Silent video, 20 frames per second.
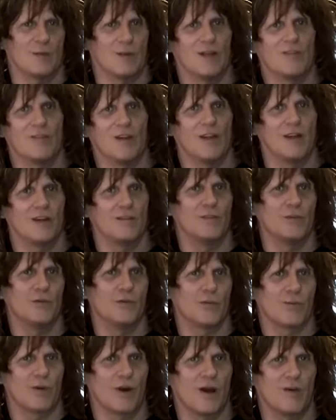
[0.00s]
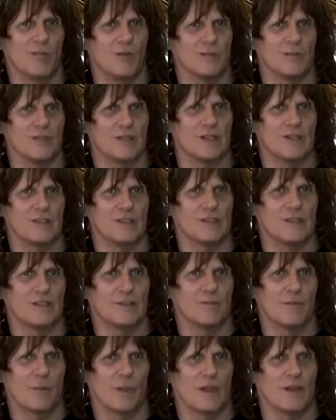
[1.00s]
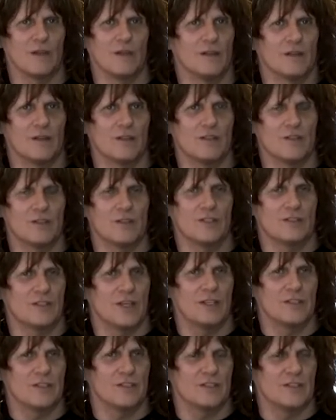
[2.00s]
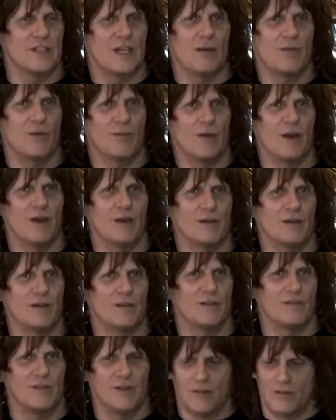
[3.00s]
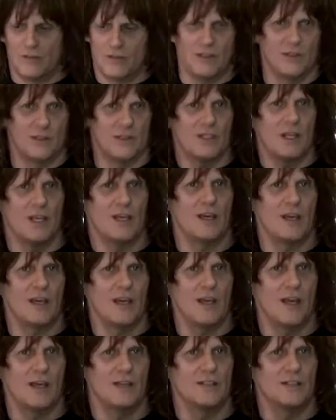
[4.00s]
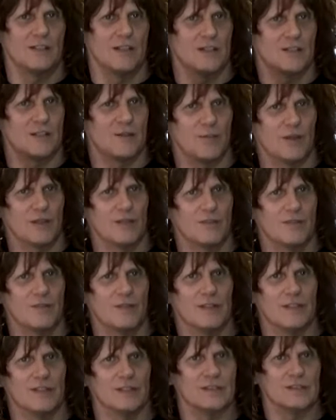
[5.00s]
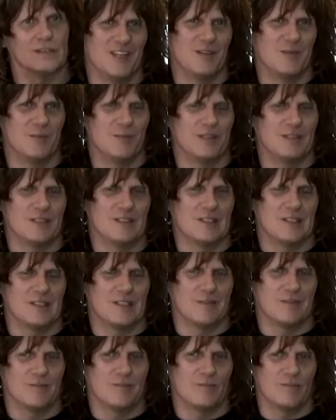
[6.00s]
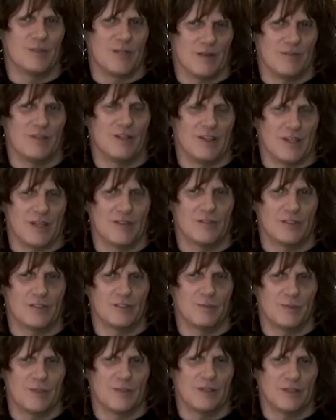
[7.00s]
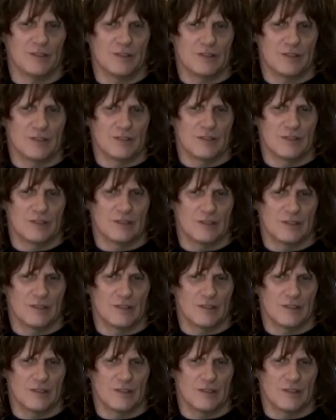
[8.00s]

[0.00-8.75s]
they'll have a lot fewer problems out there, because it takes the same amount of energy to shake a hand as it does to make a fist. But everything I've experienced